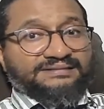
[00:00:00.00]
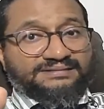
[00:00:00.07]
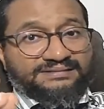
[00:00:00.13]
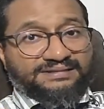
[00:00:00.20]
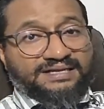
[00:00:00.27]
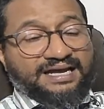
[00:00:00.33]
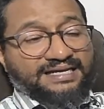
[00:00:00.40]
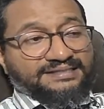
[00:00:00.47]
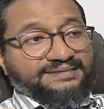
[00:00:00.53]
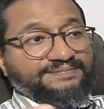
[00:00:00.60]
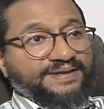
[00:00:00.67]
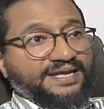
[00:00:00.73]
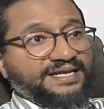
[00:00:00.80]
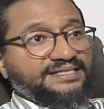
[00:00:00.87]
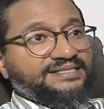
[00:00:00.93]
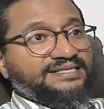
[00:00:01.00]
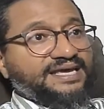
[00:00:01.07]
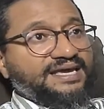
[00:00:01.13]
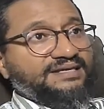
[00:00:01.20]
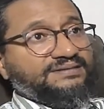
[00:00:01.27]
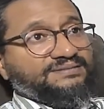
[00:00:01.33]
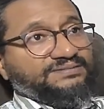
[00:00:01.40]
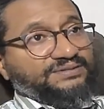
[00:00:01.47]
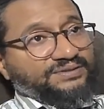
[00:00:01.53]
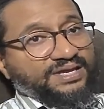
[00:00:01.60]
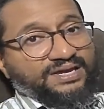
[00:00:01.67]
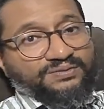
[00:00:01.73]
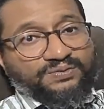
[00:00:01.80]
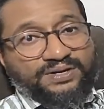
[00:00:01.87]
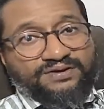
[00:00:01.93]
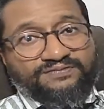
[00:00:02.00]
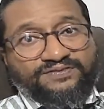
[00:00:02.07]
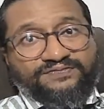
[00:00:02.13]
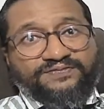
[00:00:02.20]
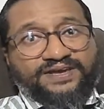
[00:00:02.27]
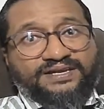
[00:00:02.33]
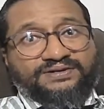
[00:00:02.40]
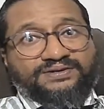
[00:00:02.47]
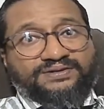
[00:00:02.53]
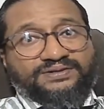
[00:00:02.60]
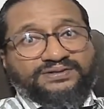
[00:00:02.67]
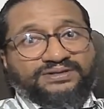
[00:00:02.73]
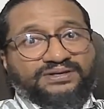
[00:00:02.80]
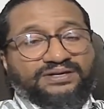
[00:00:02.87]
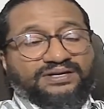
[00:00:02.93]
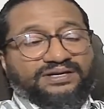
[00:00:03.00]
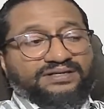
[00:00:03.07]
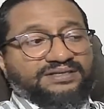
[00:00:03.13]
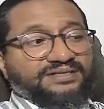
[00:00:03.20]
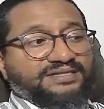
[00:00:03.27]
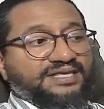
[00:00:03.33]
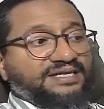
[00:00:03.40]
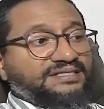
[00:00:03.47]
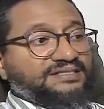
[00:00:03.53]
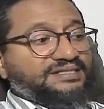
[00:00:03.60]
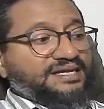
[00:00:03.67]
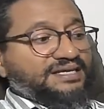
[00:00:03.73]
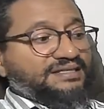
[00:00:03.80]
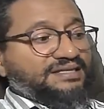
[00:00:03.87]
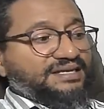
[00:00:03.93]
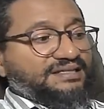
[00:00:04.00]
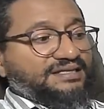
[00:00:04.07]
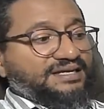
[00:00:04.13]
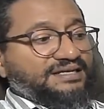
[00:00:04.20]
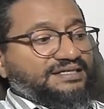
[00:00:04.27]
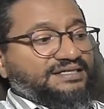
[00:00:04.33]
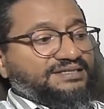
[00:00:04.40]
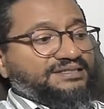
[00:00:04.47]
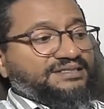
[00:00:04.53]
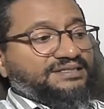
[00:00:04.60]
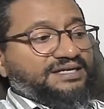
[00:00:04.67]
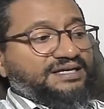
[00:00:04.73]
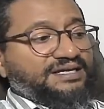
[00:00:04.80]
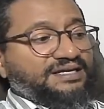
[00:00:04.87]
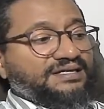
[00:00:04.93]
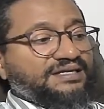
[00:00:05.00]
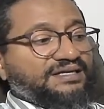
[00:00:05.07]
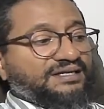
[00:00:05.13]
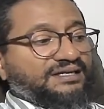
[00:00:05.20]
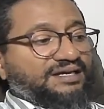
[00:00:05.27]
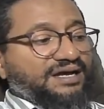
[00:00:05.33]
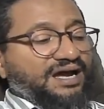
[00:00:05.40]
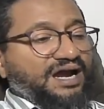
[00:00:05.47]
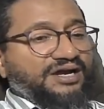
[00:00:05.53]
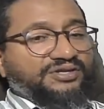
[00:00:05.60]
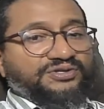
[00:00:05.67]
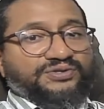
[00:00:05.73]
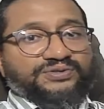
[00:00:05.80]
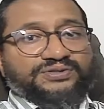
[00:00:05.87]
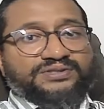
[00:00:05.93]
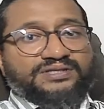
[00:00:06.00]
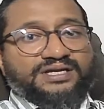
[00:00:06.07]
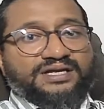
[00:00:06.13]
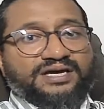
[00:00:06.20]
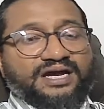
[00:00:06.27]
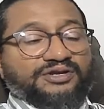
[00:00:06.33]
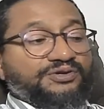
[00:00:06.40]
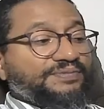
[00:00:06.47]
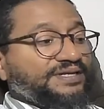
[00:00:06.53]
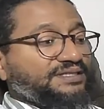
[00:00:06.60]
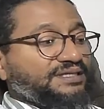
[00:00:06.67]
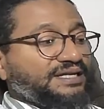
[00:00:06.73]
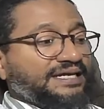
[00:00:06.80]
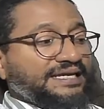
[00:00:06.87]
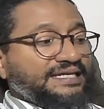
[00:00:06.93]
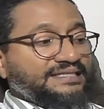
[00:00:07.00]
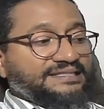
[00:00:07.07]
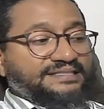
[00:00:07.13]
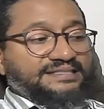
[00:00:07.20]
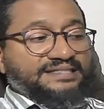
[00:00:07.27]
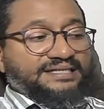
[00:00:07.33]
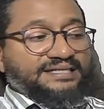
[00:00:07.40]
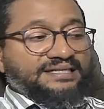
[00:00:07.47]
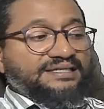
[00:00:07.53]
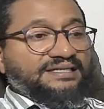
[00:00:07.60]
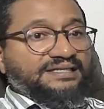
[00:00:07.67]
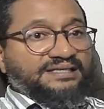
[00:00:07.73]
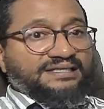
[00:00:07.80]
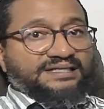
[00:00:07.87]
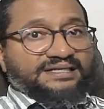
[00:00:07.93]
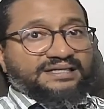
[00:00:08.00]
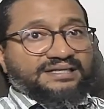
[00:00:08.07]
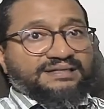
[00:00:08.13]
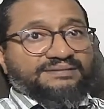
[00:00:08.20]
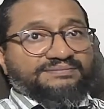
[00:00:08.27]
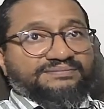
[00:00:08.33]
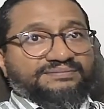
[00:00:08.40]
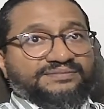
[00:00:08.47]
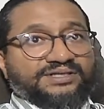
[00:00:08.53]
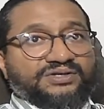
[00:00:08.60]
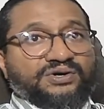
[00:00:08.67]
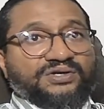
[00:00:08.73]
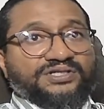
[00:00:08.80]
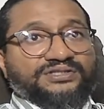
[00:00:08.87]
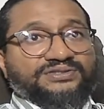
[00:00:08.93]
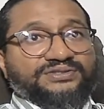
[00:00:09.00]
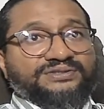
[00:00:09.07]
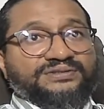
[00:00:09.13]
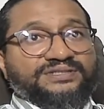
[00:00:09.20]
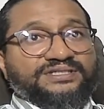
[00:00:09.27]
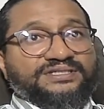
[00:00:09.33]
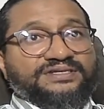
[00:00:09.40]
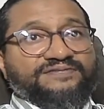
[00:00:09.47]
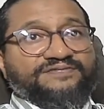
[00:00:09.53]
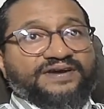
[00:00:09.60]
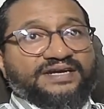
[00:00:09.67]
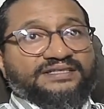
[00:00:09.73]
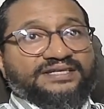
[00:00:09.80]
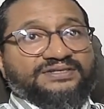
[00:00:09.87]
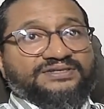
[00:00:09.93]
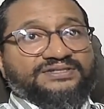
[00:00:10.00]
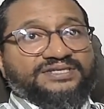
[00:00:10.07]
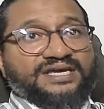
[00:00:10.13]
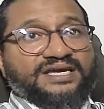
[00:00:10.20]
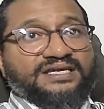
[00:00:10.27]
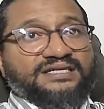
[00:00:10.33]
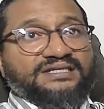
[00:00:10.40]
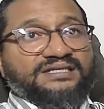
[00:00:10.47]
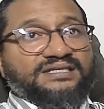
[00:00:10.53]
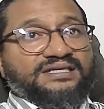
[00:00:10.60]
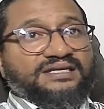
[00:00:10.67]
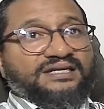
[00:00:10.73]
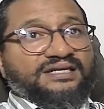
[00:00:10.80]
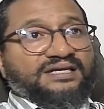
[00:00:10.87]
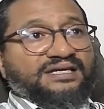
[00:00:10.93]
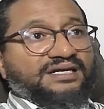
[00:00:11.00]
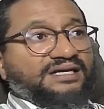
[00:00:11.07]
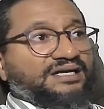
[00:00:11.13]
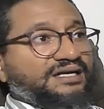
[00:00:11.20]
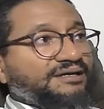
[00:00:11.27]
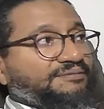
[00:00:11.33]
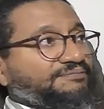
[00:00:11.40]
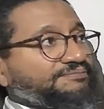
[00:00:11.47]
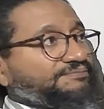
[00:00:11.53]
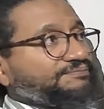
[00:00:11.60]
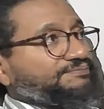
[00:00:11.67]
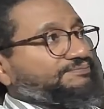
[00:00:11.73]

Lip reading: As Bennett said, okay, one of the failure things that is argumented against the Cogito is the fact that you say um,